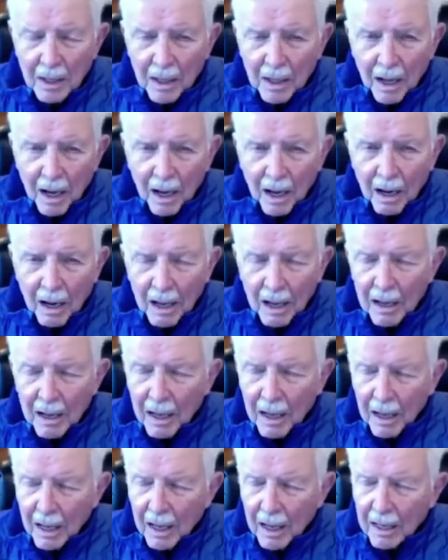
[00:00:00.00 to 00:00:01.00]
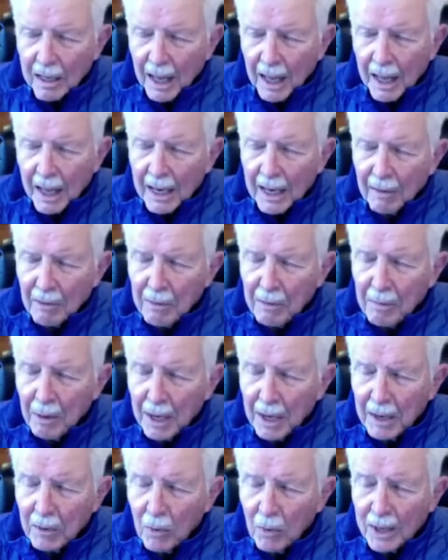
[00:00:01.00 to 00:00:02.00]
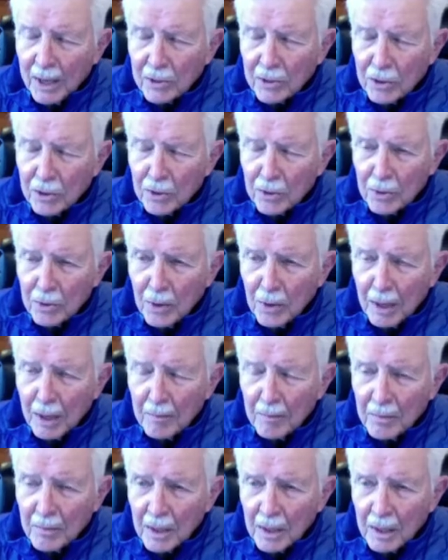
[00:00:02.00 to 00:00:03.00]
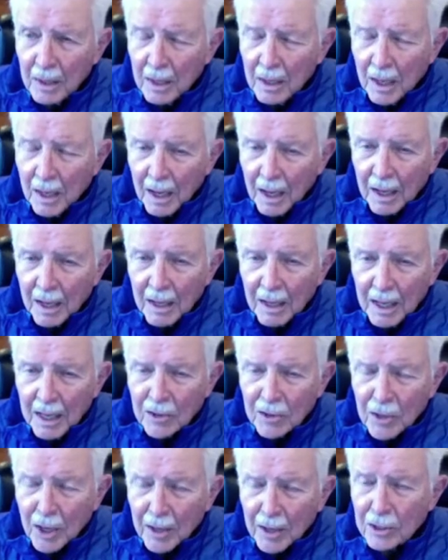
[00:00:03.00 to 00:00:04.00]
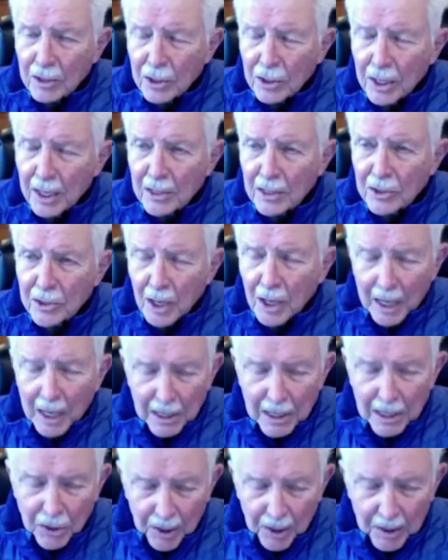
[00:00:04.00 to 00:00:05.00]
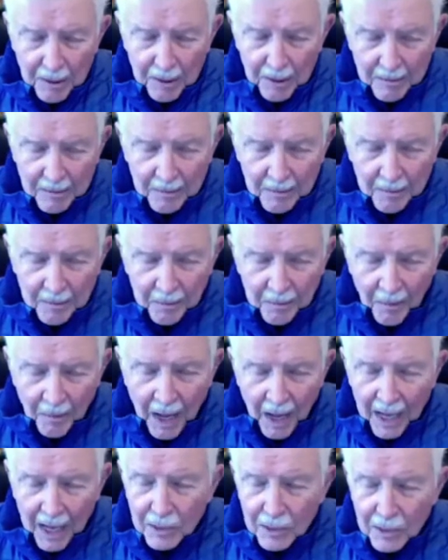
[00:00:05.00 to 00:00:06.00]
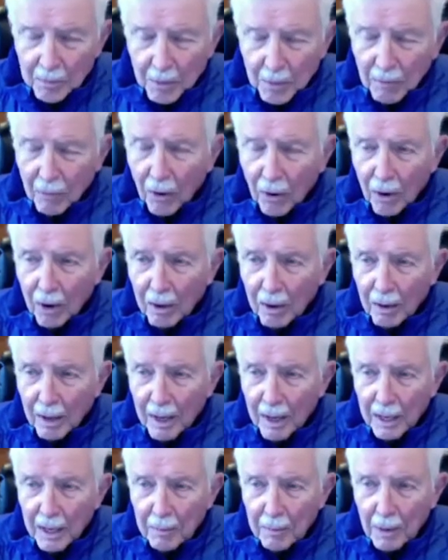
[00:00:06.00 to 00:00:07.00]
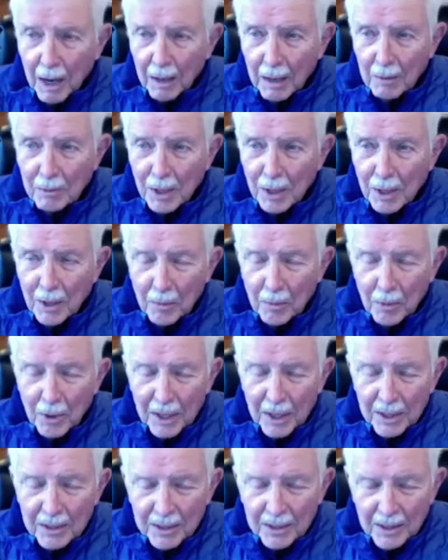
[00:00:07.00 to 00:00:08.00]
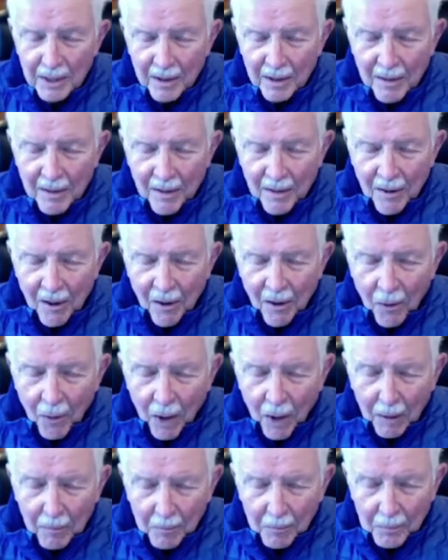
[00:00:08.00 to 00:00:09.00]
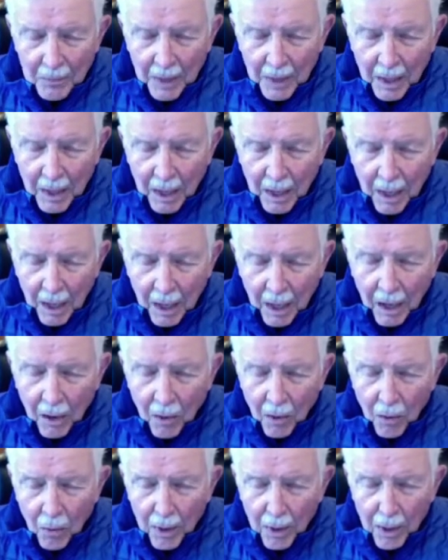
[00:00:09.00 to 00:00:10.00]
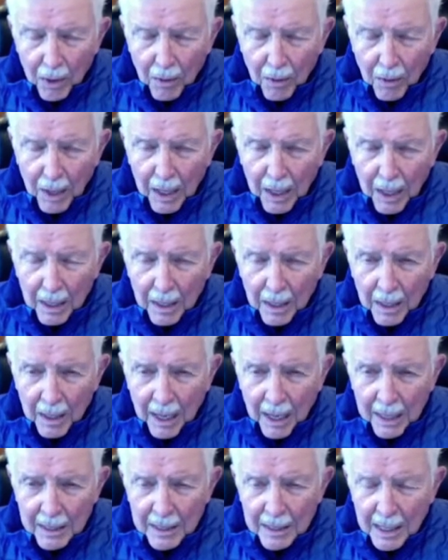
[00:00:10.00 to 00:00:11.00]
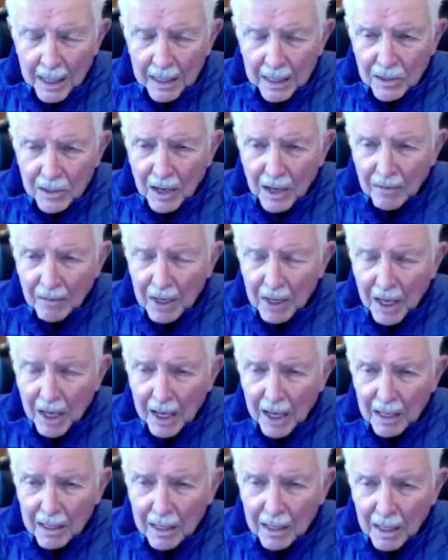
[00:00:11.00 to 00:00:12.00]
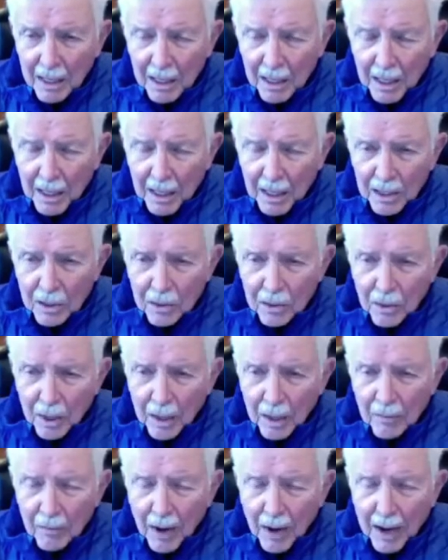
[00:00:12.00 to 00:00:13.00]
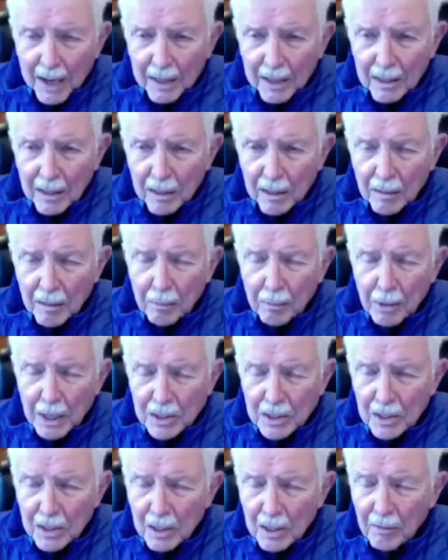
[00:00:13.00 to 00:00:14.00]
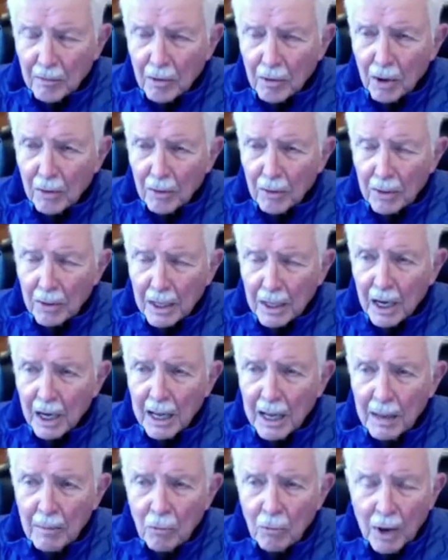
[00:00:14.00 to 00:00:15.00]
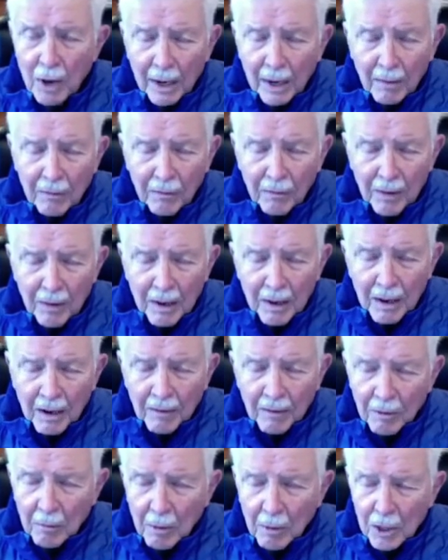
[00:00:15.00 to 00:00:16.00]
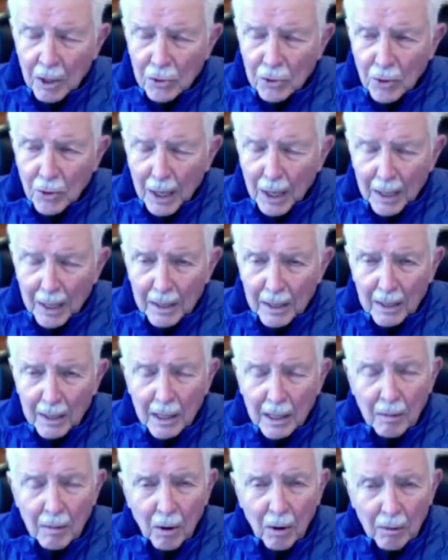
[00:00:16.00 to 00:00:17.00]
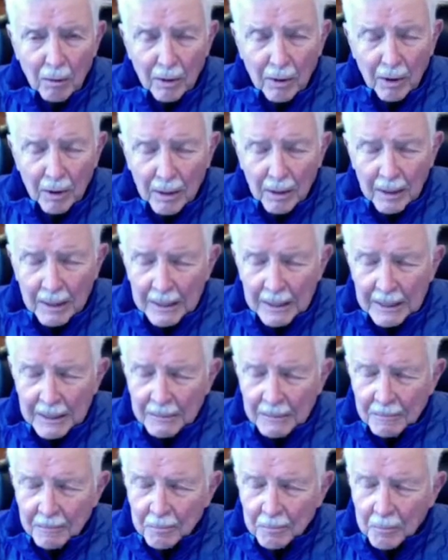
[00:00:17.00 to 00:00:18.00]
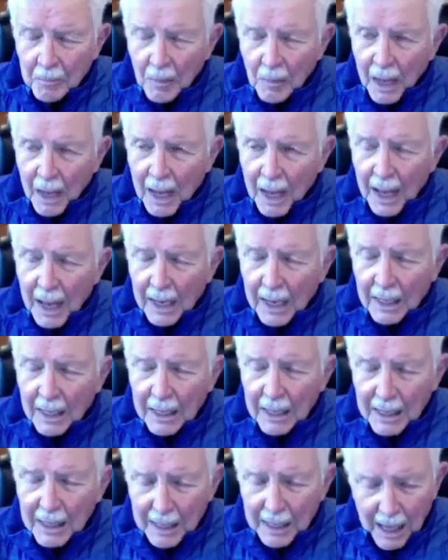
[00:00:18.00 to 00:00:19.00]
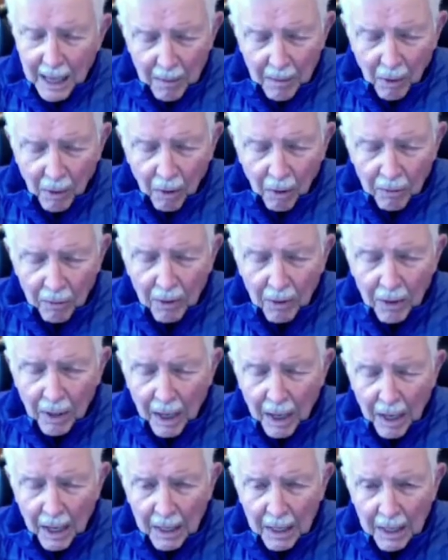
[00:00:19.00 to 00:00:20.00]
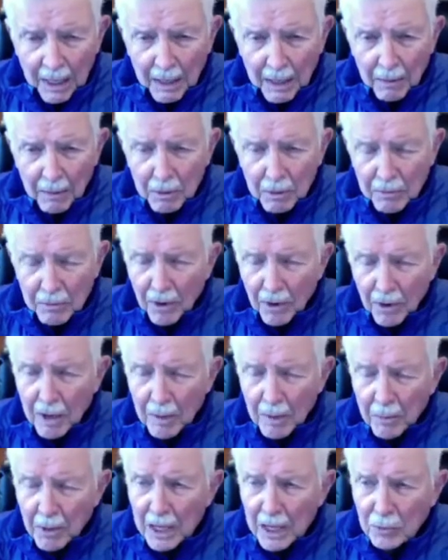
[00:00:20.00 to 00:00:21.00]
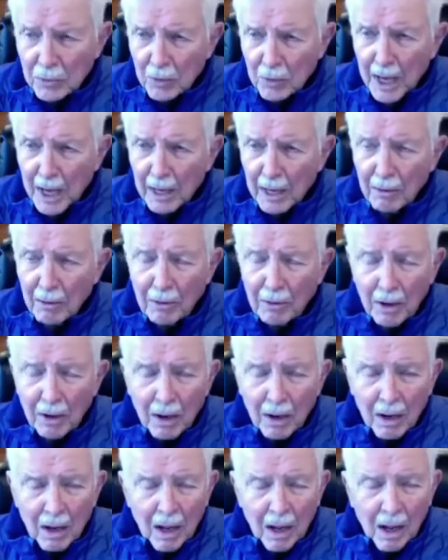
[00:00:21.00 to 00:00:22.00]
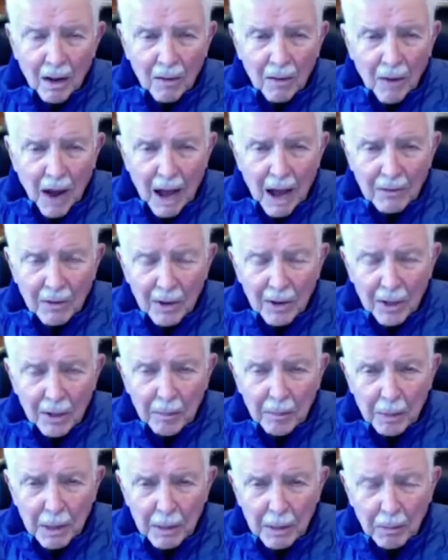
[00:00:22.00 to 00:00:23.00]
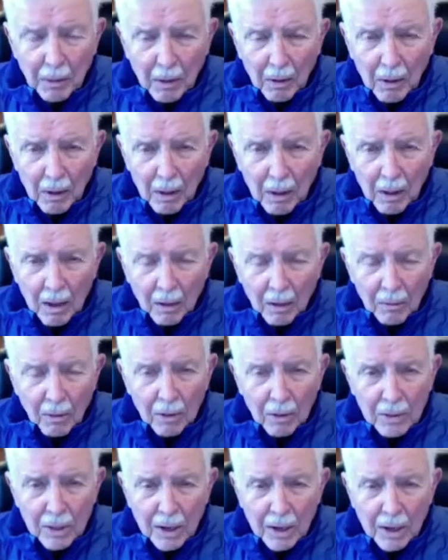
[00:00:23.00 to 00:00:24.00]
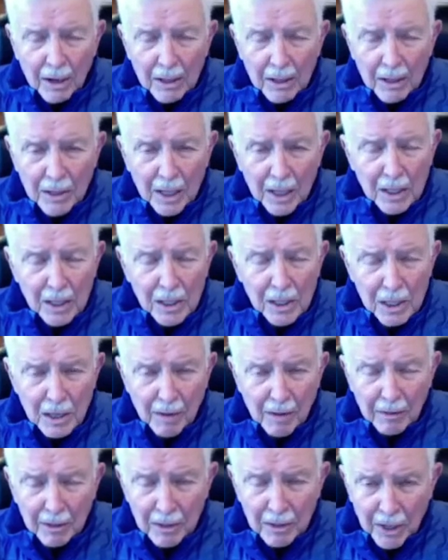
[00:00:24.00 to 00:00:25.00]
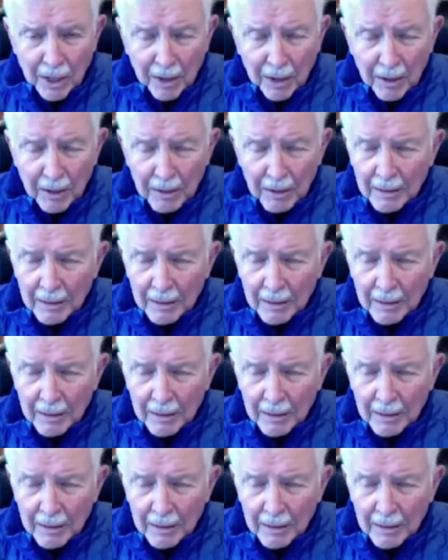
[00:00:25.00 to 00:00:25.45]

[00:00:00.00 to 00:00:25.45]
and everybody went to each other's installation. That's before any problems on the bridge. Well, we agreed in 1978 to invite the president of Rotary, Clem Renouf, from Australia to come over. And he came over and he was very impressed. We had over 500 people, Rotarians, at the Civic Center,